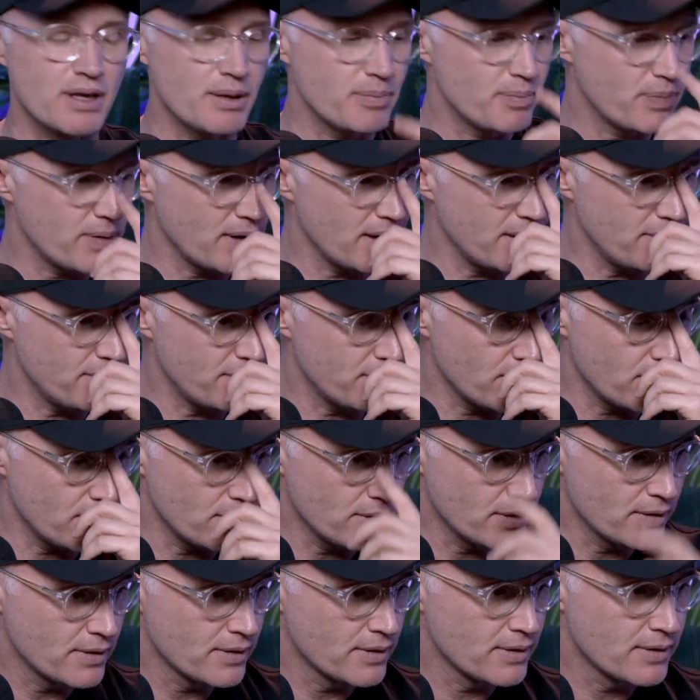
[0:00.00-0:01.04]
that they play
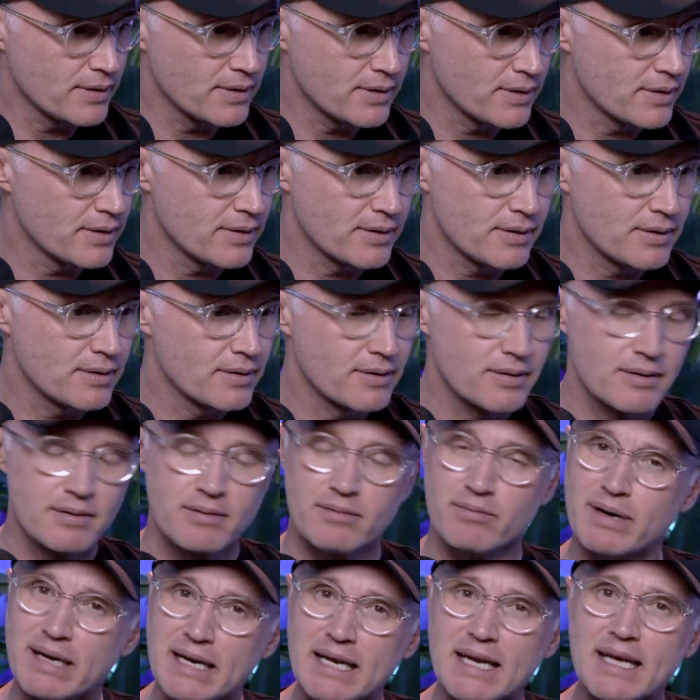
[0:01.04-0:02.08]
for?
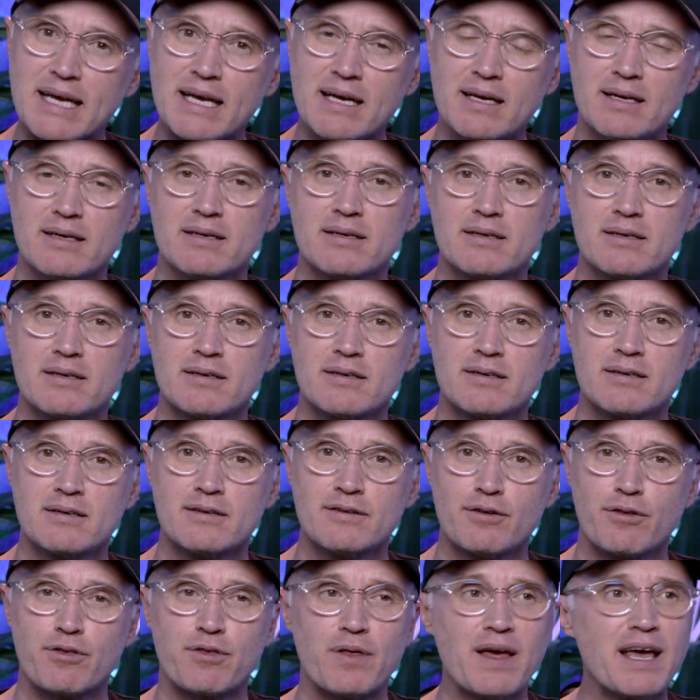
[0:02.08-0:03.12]
Really?
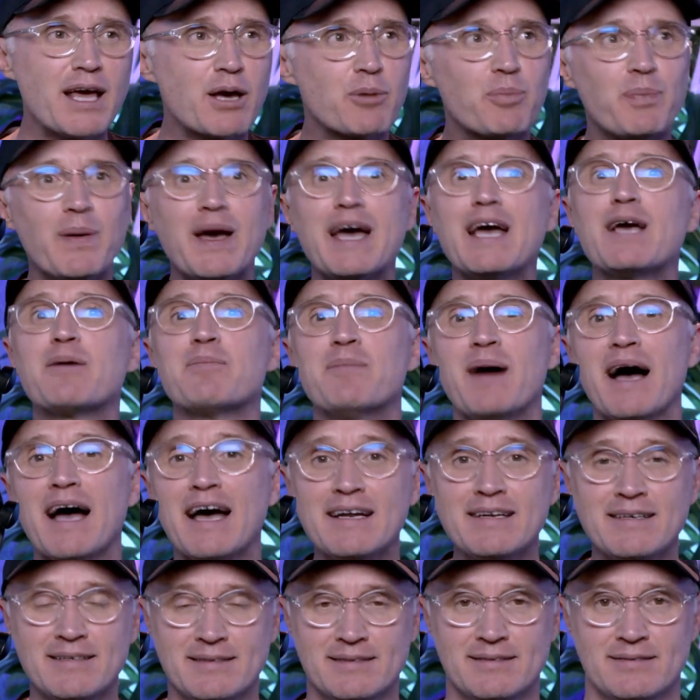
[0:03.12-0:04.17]
Think big,
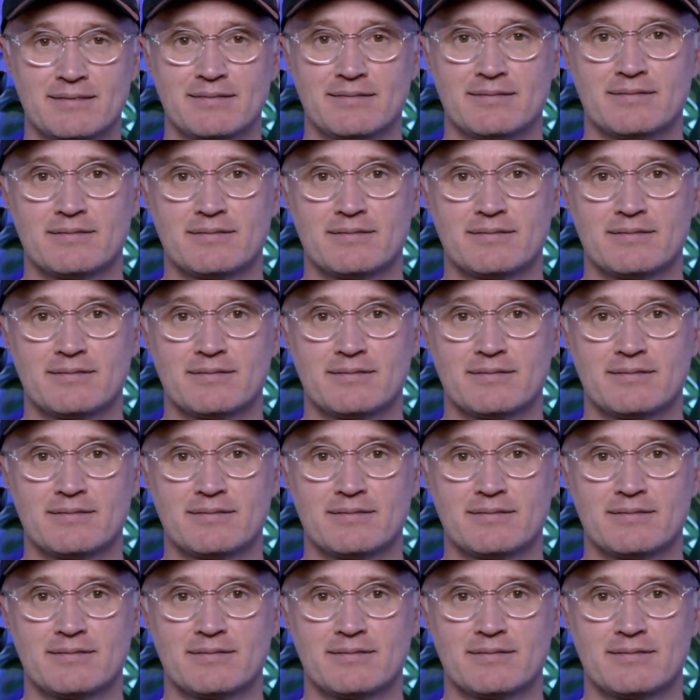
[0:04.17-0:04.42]
man.